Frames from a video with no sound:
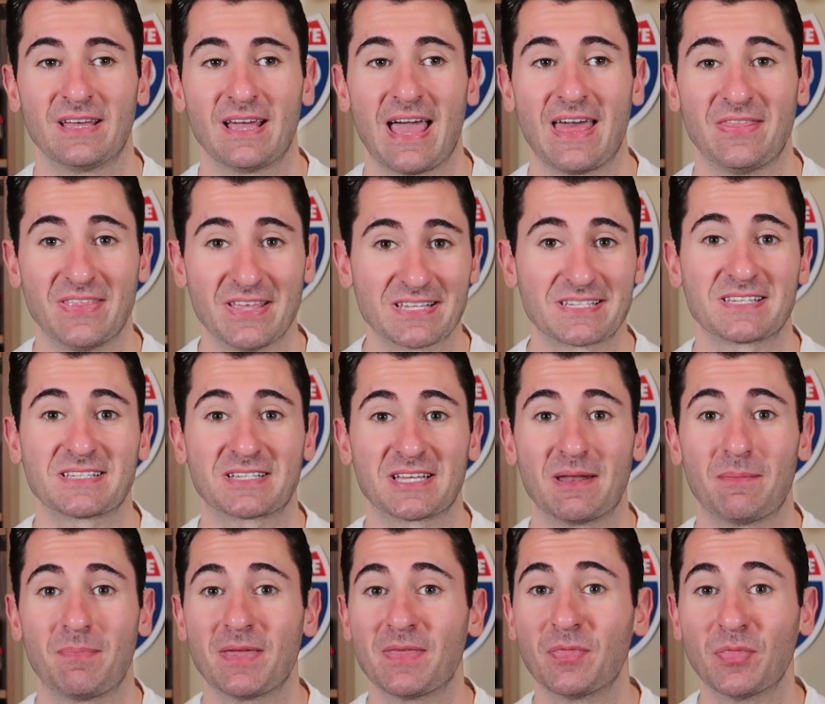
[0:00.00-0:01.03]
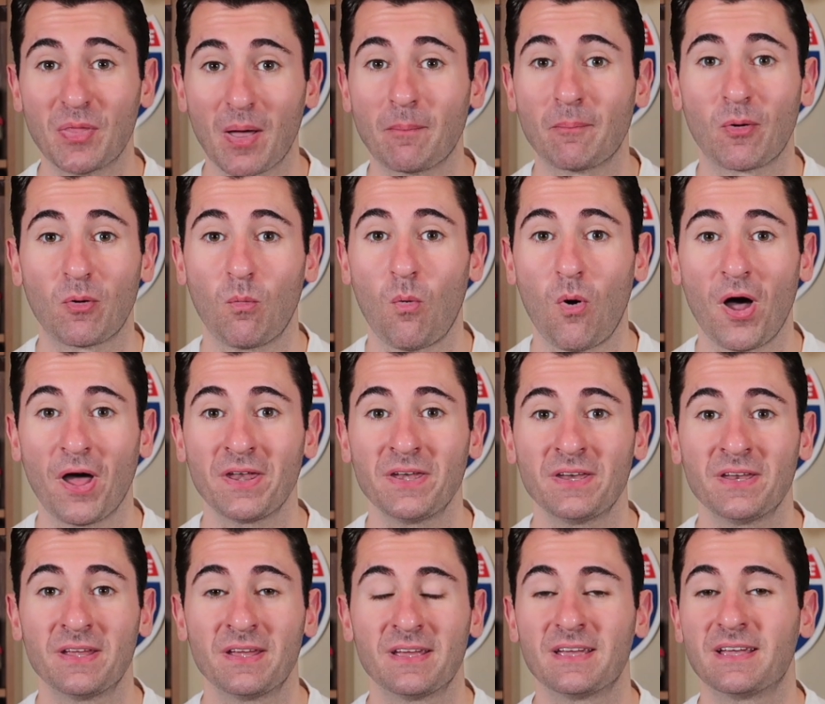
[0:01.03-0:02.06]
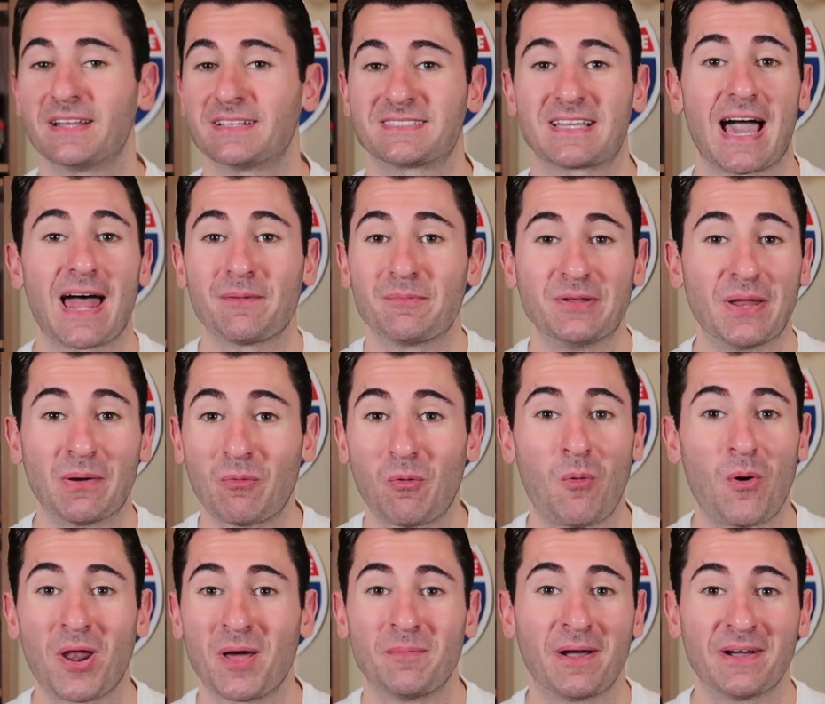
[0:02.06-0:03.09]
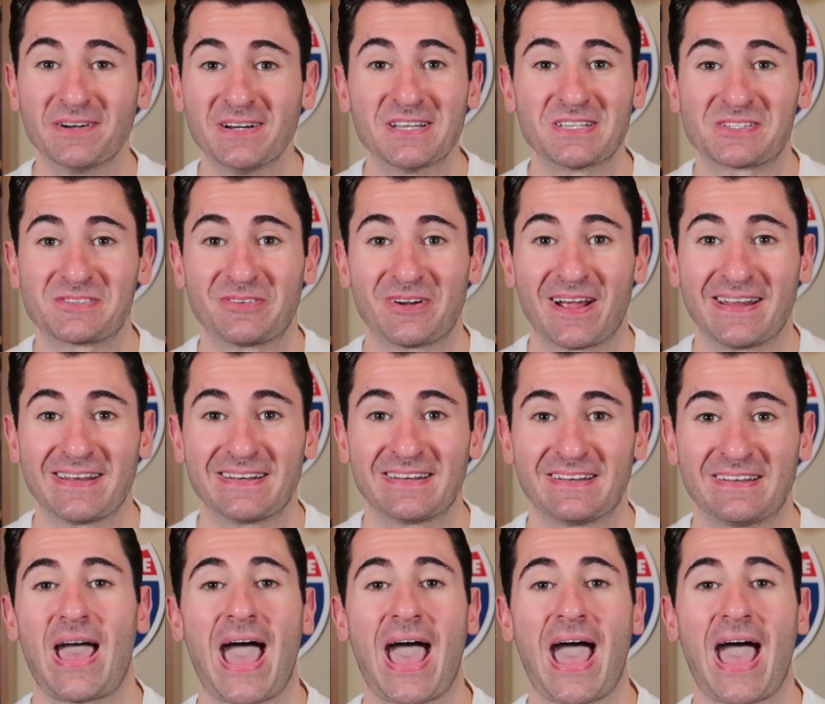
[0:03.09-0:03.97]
and this is gonna be number one, it's gotta be number one on my list, right?